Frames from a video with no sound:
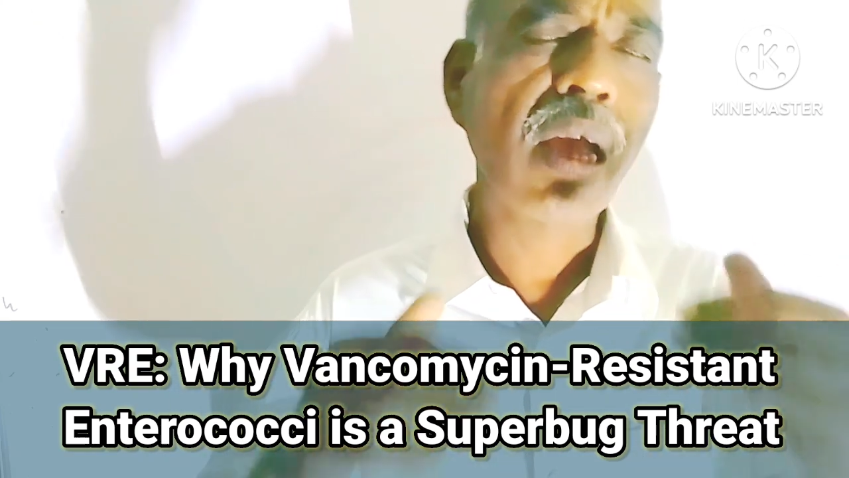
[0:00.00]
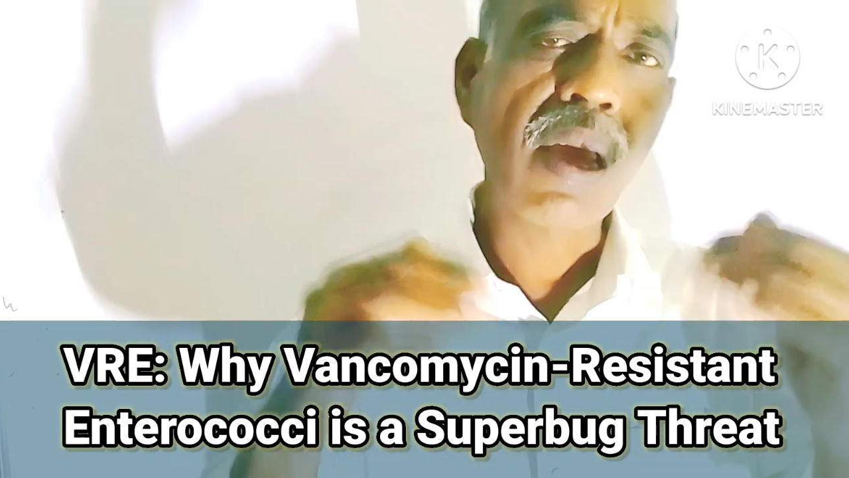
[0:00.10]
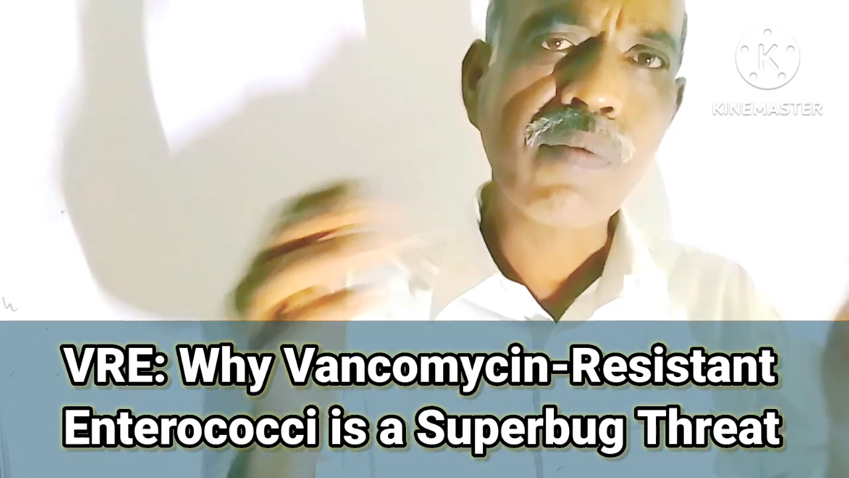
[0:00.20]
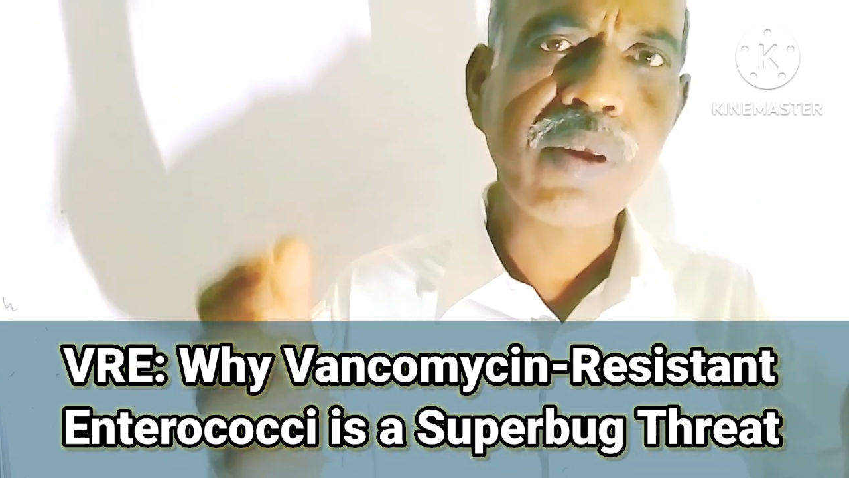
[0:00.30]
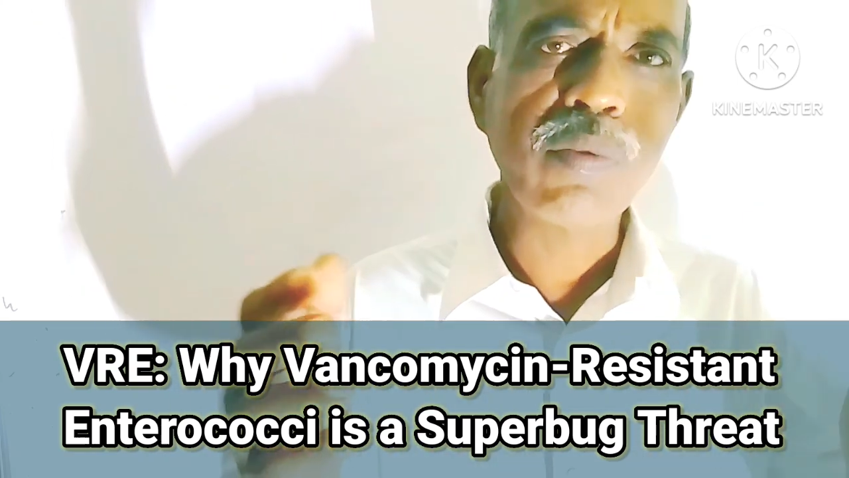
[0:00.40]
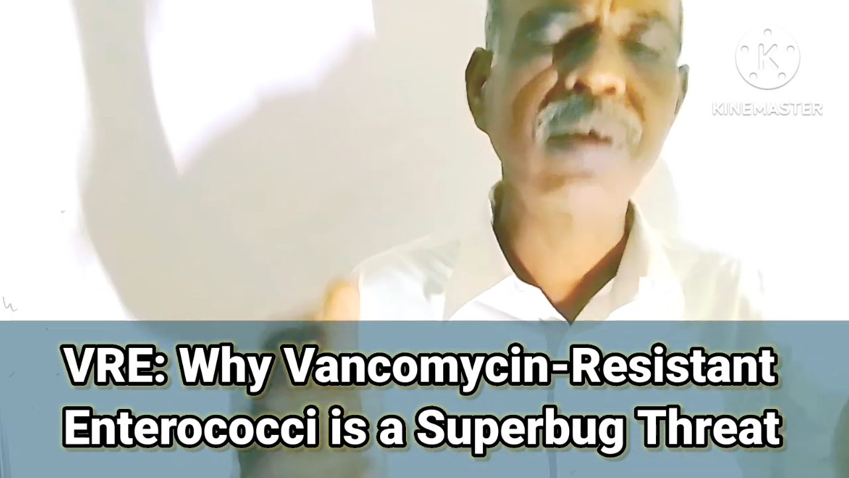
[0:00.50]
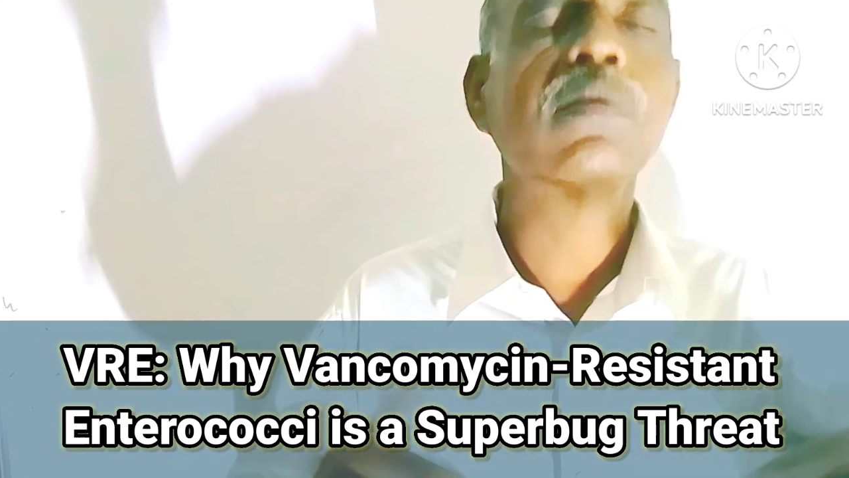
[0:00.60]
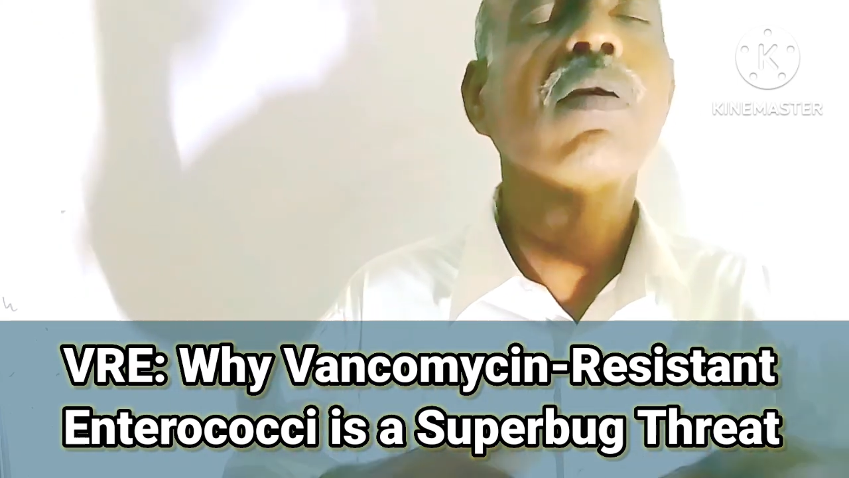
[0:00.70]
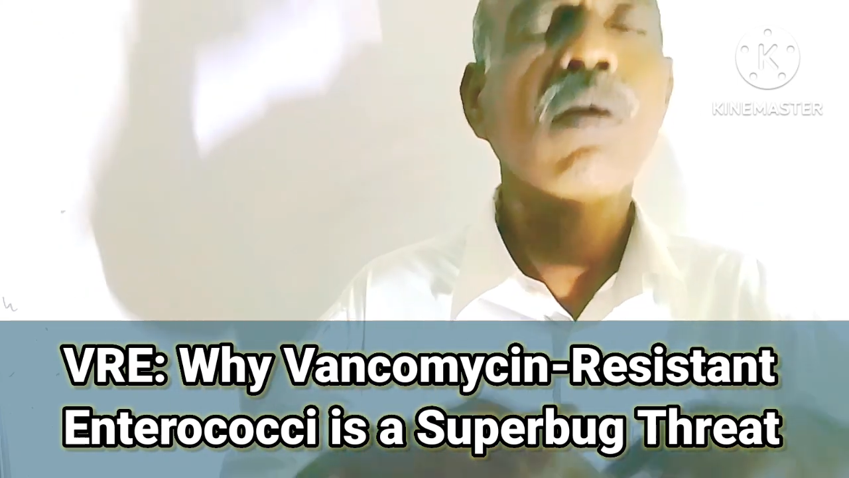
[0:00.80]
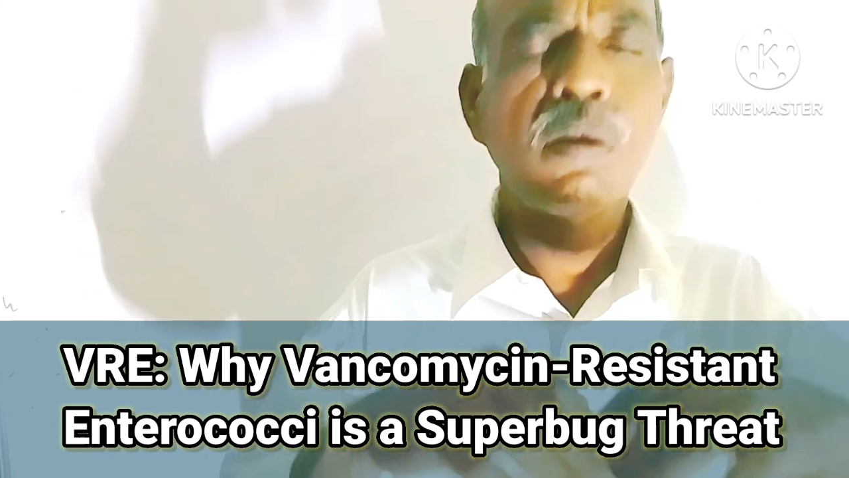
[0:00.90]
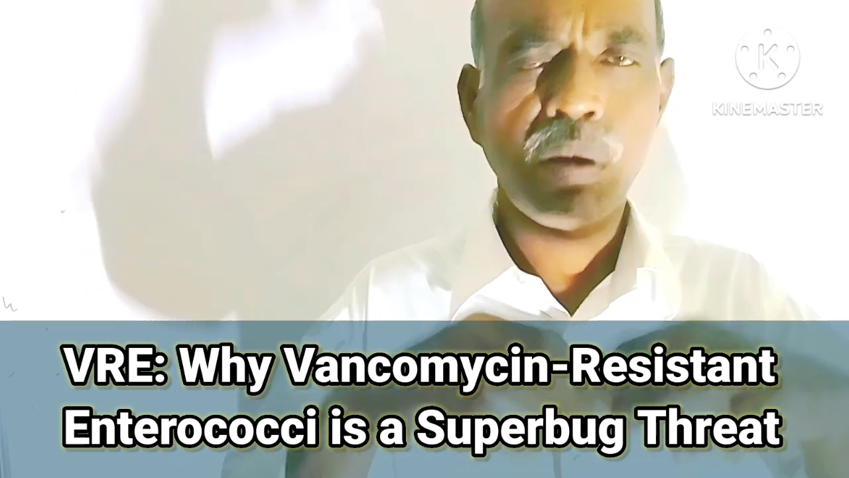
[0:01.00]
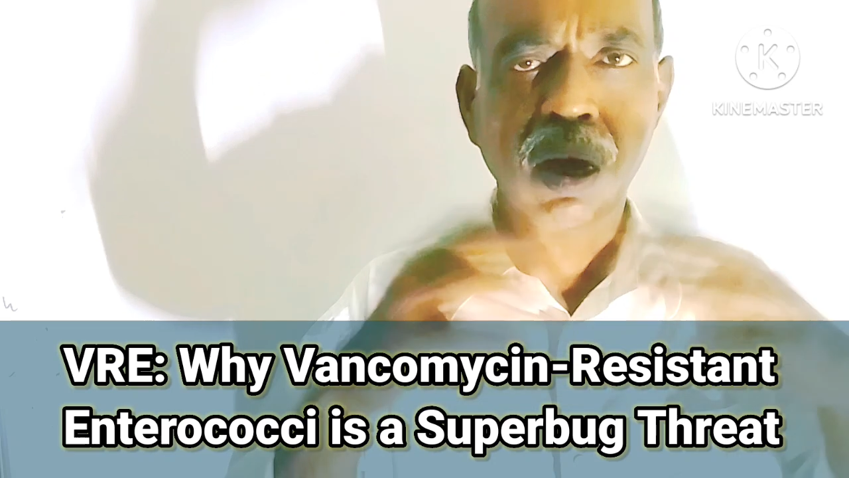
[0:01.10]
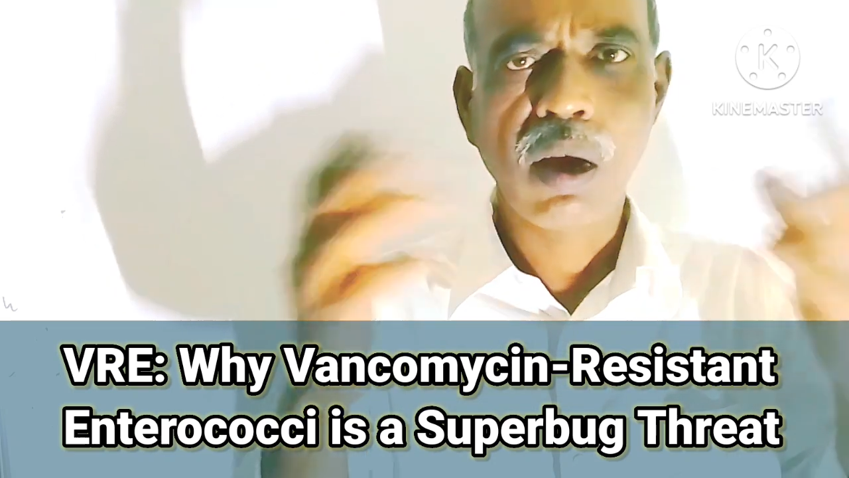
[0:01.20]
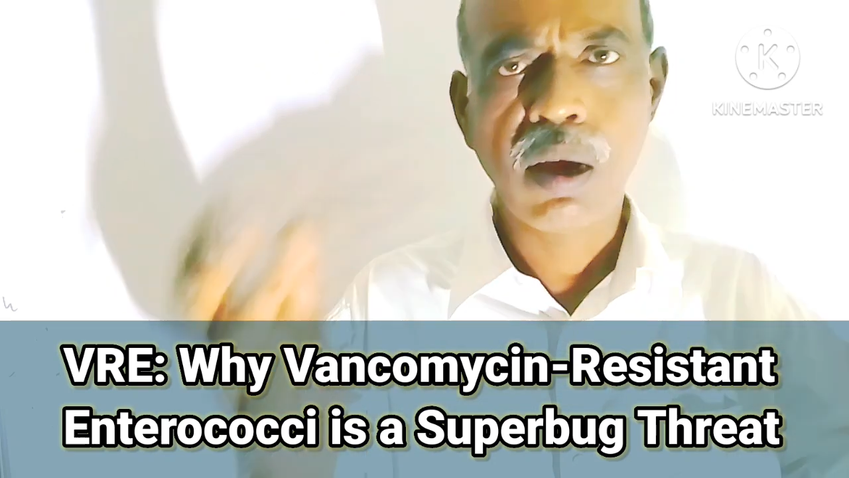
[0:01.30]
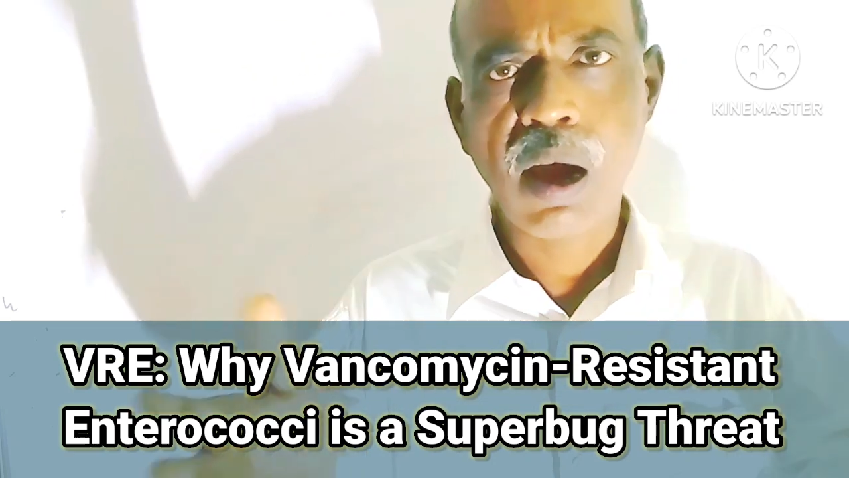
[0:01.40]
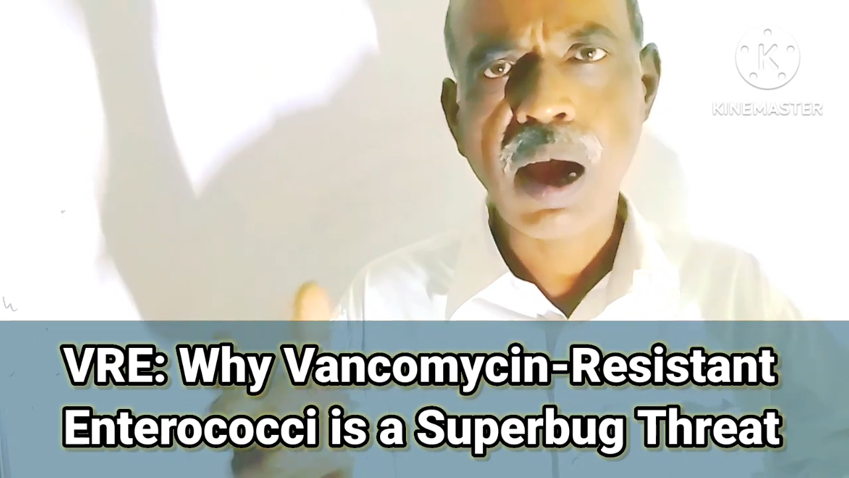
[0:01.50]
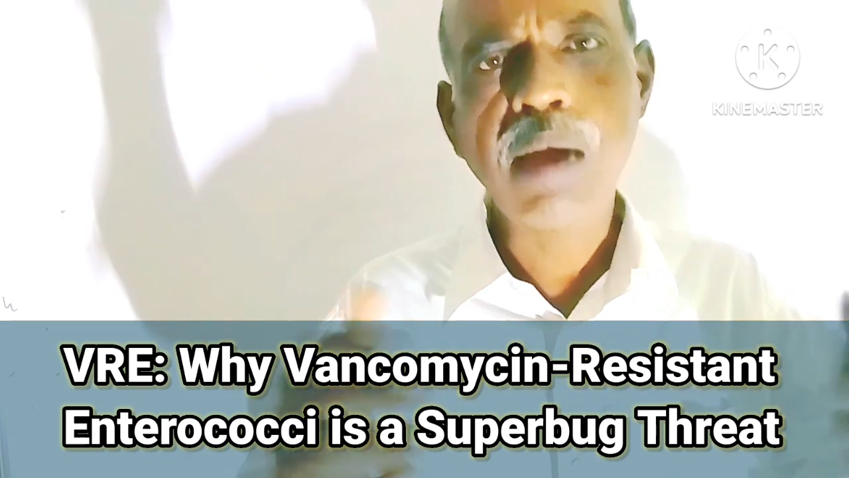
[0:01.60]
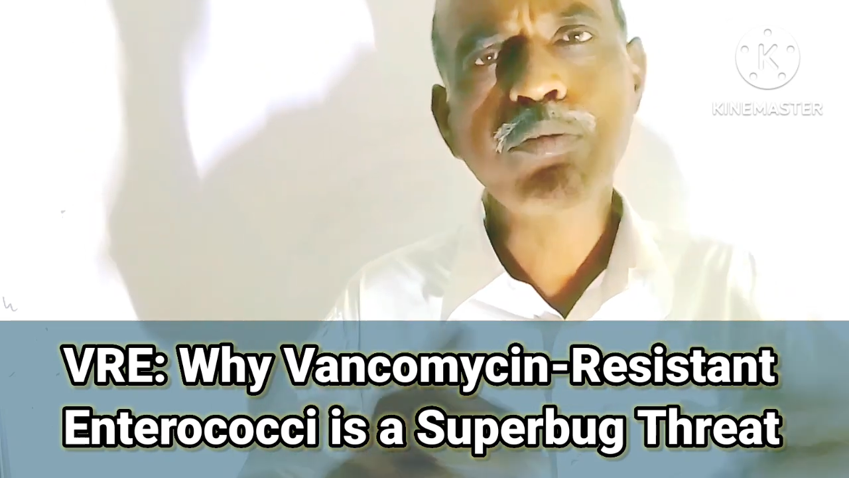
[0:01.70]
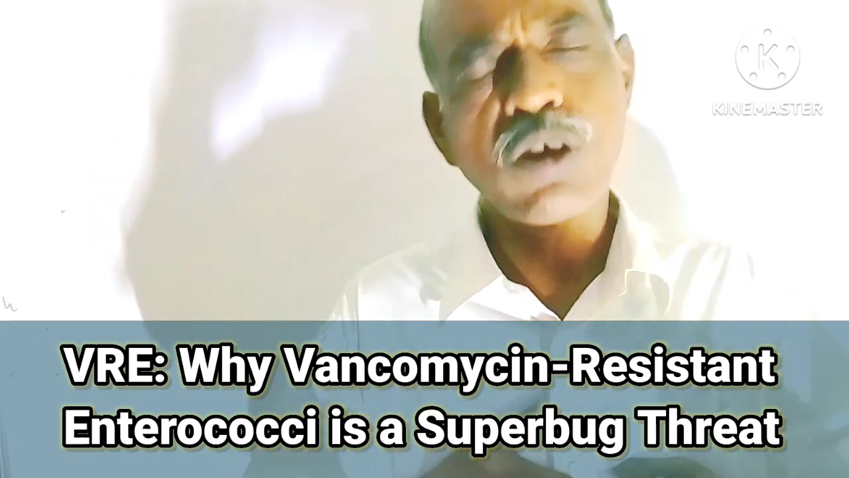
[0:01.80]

everyone, I'm